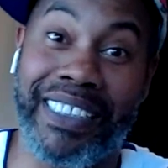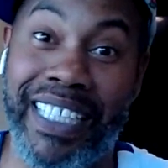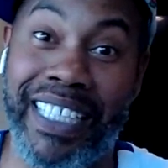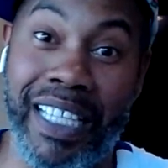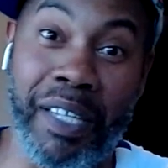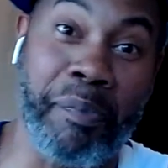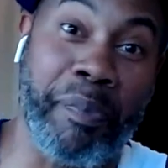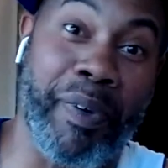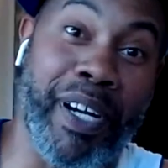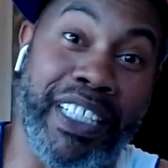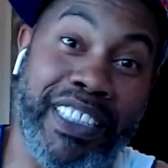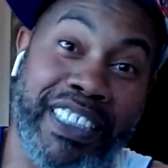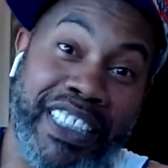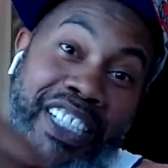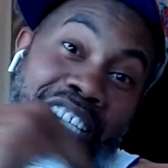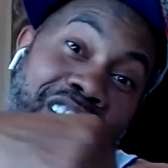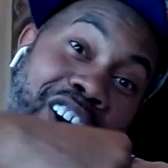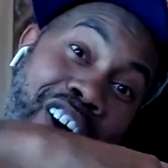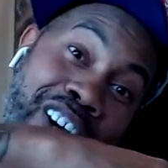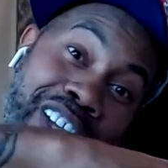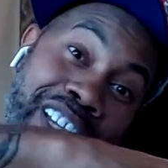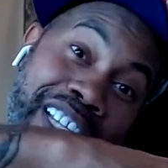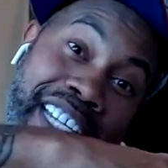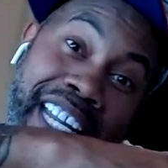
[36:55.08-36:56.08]
celebration, and
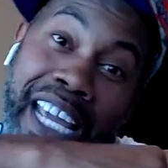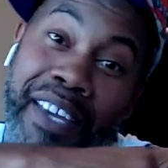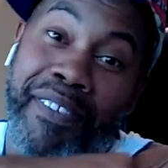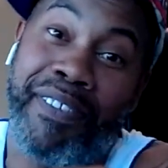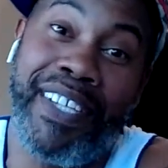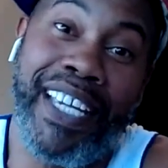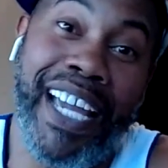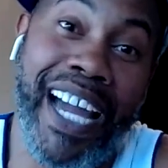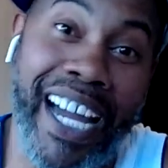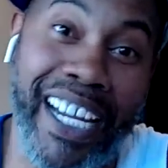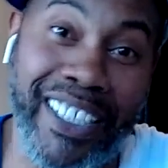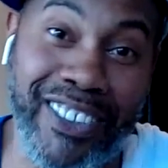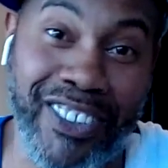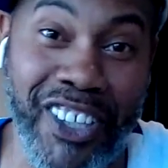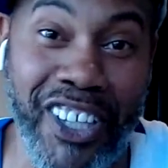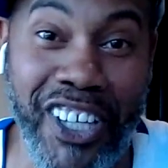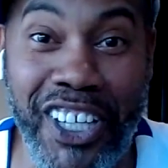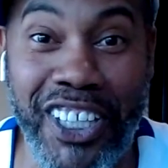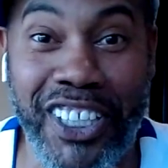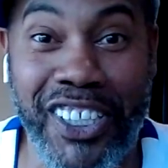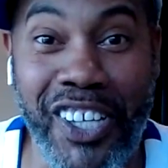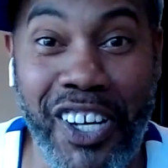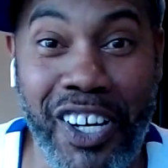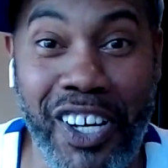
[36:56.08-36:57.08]
all the Navy guys are
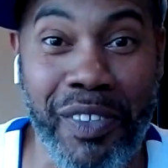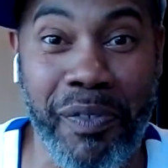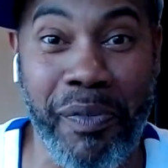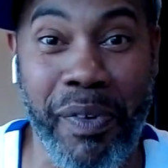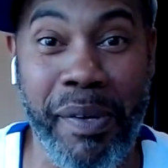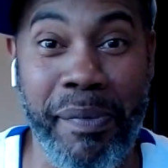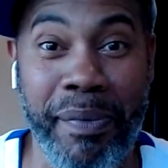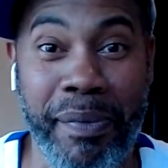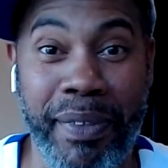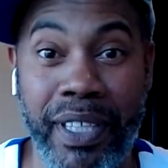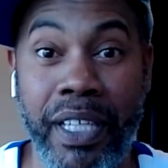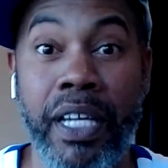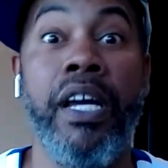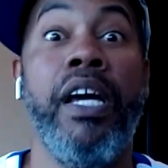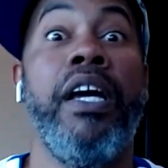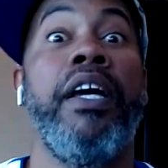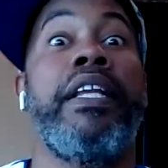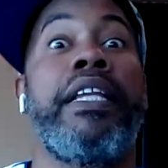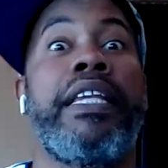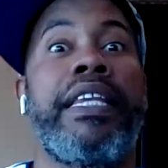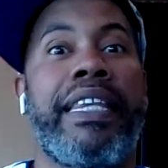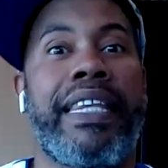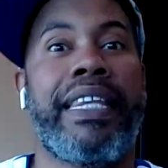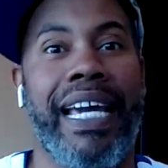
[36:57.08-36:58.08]
hugging all the women.
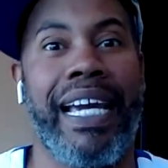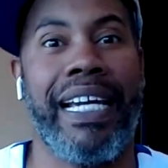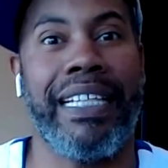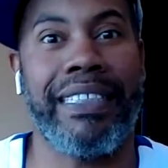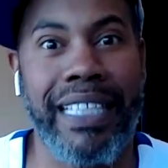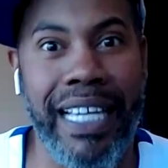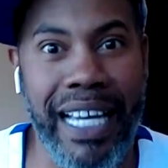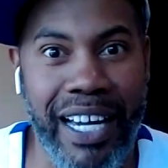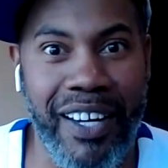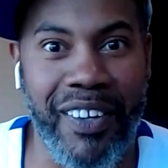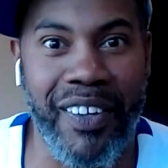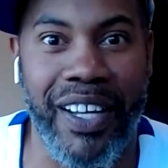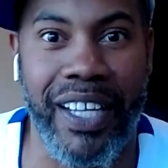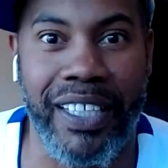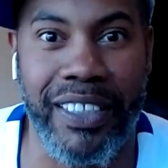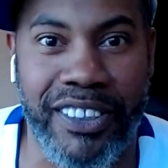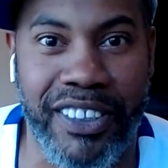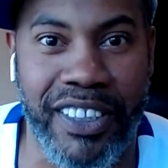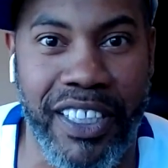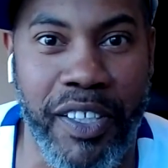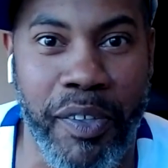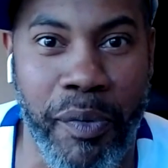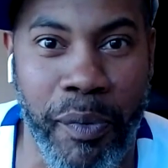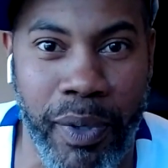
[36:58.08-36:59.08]
That's how that
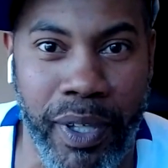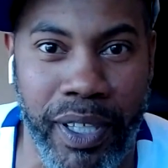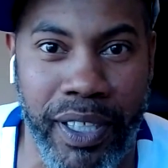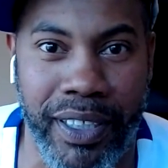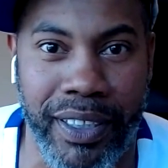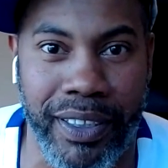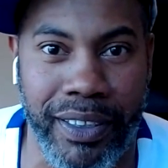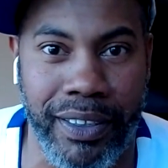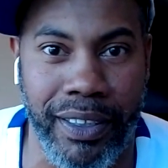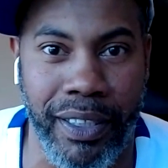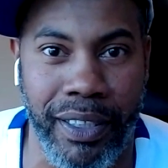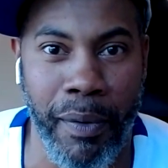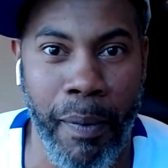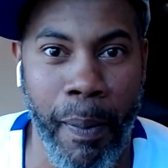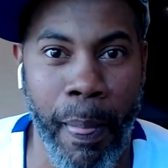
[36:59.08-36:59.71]
shit was.